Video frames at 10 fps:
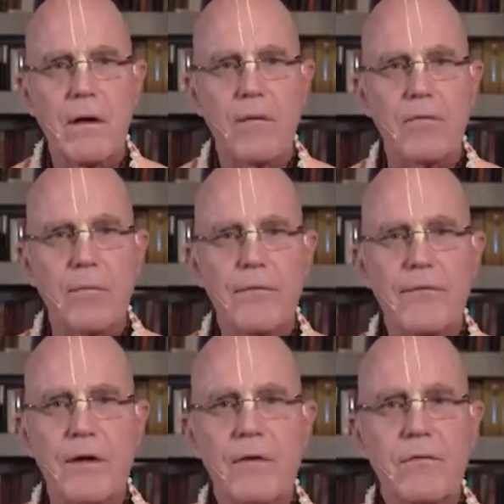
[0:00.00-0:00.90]
from the
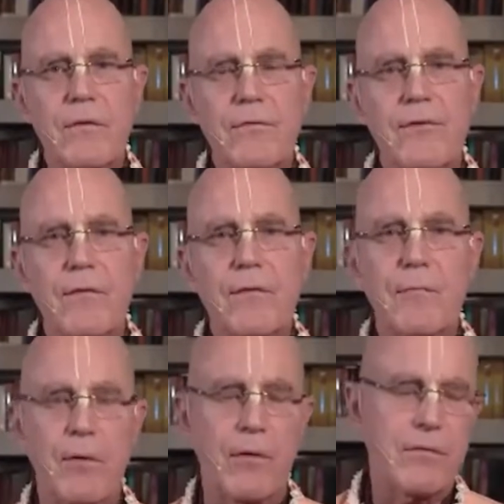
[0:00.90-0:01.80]
sins of
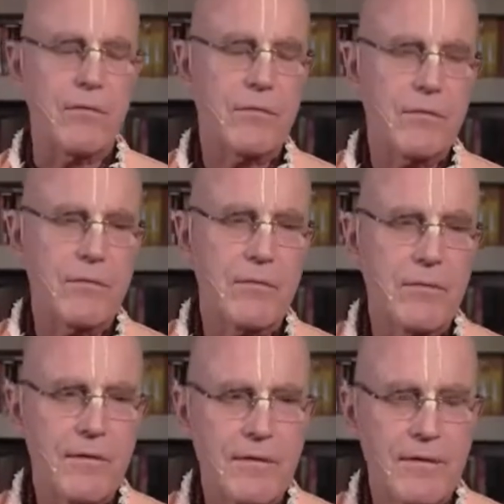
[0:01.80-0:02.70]
7 births.
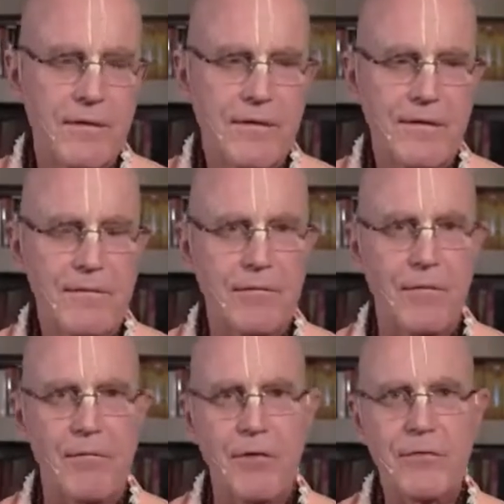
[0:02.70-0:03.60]

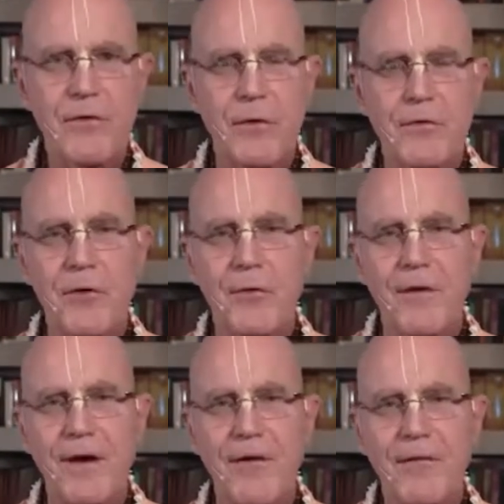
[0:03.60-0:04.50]
Of this there is no
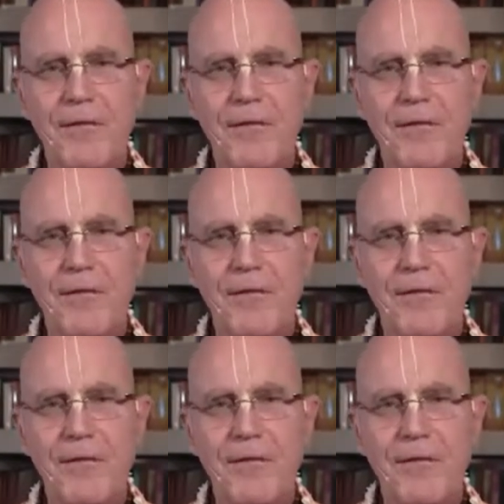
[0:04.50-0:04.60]
doubt.